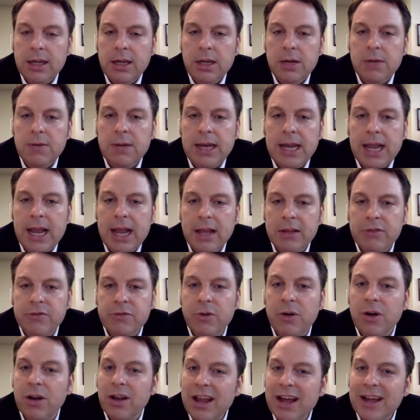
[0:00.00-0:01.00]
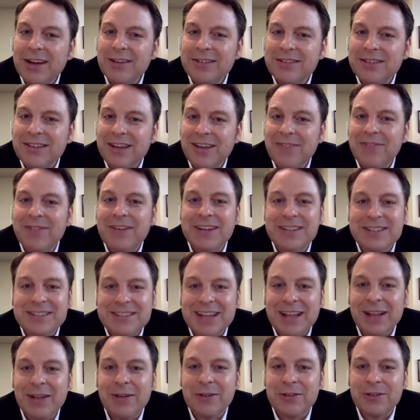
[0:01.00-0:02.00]
you can ask for a lot of stuff, and the
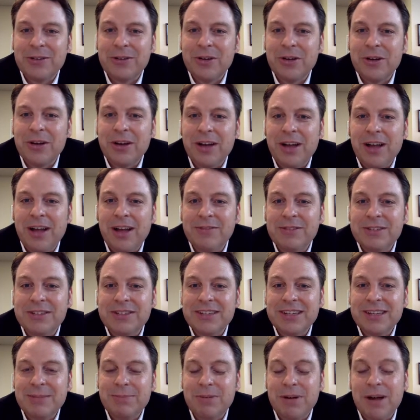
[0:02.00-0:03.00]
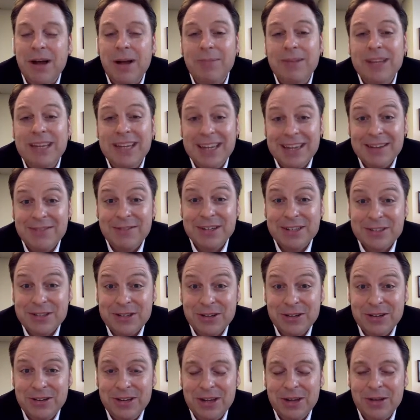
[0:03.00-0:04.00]
sellers are going to obviously probably give it
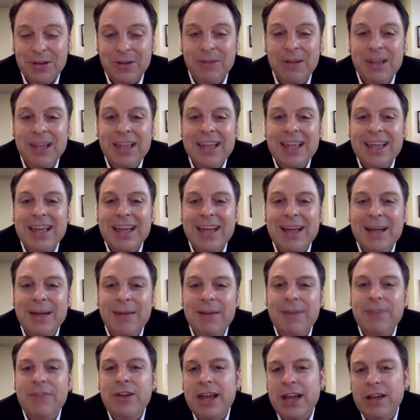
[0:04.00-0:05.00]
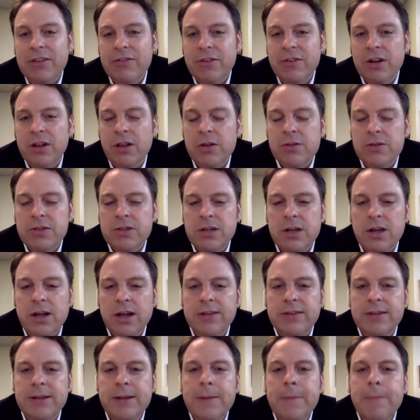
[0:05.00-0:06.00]
to you if you ask for closing
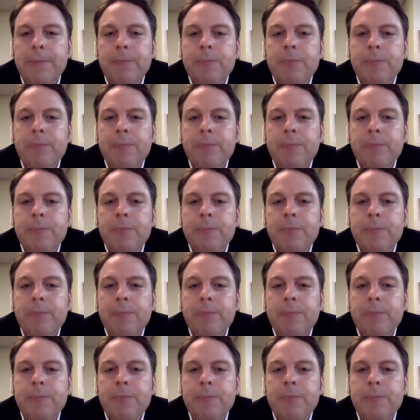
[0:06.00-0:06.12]
costs.